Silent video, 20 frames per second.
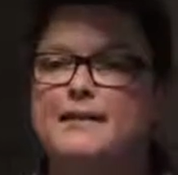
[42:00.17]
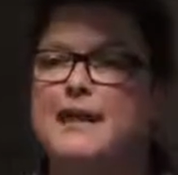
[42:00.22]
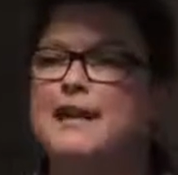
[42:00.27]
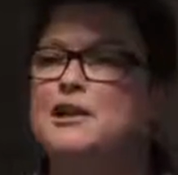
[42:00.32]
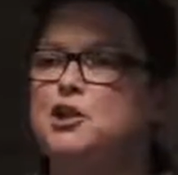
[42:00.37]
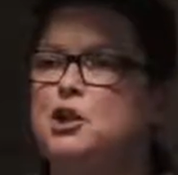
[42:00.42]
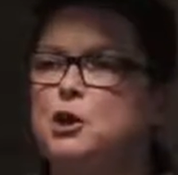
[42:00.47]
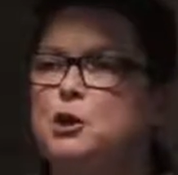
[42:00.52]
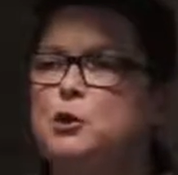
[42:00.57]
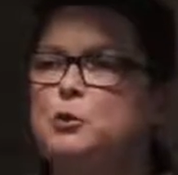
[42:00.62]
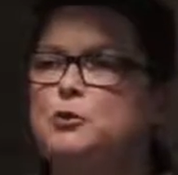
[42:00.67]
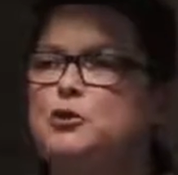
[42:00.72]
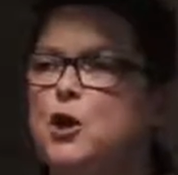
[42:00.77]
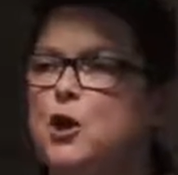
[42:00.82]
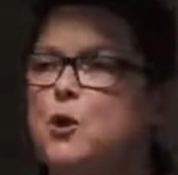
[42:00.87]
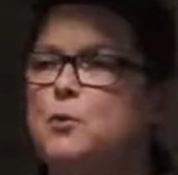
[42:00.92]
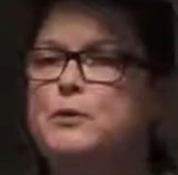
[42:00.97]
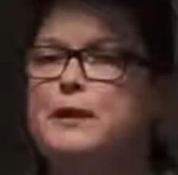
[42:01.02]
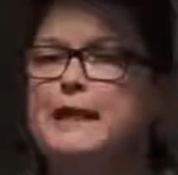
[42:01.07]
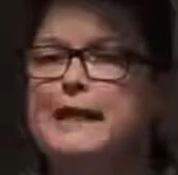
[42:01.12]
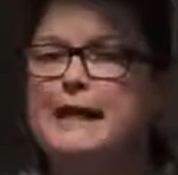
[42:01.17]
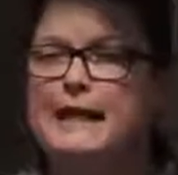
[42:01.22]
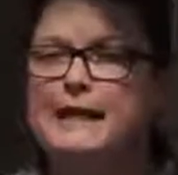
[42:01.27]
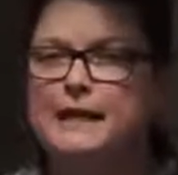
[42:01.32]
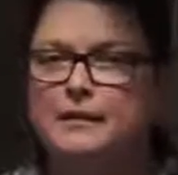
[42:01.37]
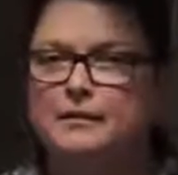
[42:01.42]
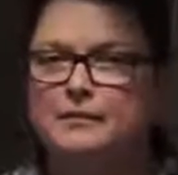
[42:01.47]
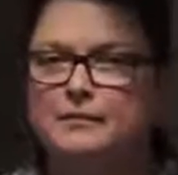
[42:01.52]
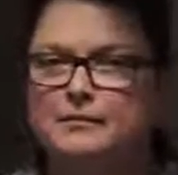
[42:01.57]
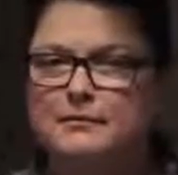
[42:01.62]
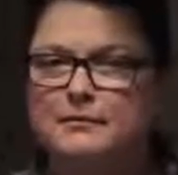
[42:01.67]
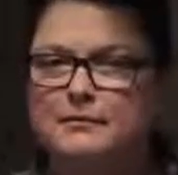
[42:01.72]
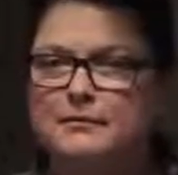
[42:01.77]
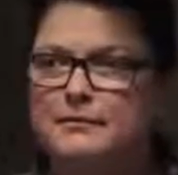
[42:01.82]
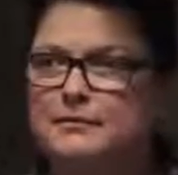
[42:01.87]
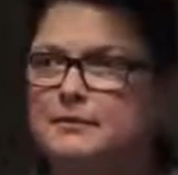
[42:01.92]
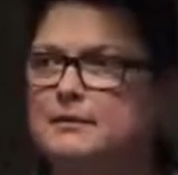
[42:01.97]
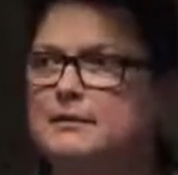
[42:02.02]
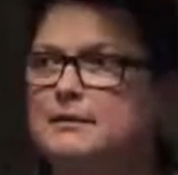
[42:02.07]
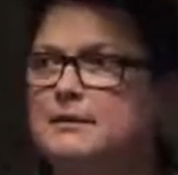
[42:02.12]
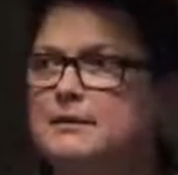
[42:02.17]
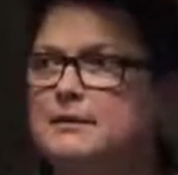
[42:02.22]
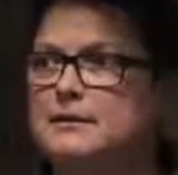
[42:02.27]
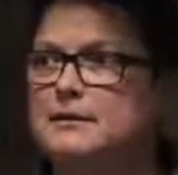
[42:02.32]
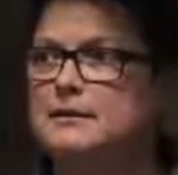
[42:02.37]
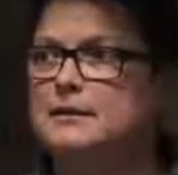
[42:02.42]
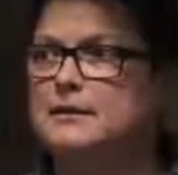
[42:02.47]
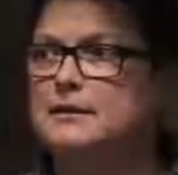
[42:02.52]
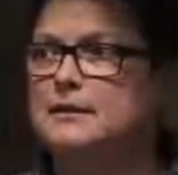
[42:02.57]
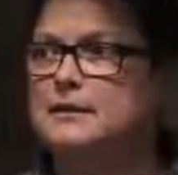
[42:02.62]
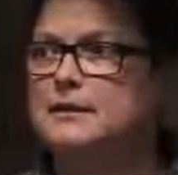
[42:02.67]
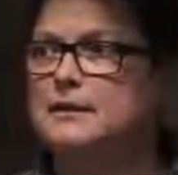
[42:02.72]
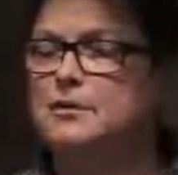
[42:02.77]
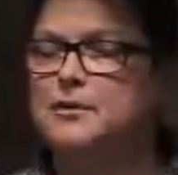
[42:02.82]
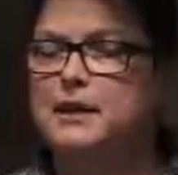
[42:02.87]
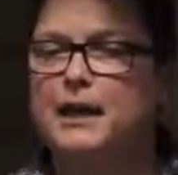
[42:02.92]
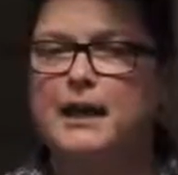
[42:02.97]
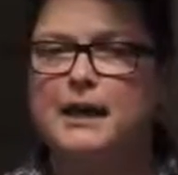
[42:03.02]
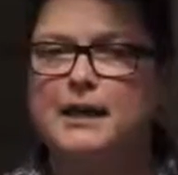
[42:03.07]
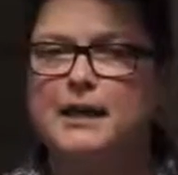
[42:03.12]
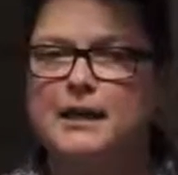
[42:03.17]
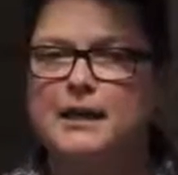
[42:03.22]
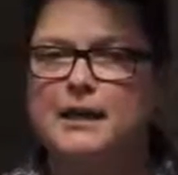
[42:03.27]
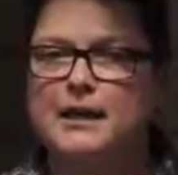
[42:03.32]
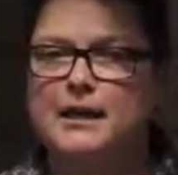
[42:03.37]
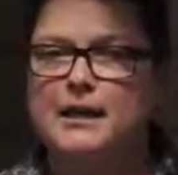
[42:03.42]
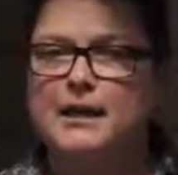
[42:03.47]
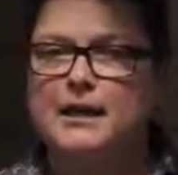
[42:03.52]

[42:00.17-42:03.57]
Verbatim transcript: that you don't need. Okay?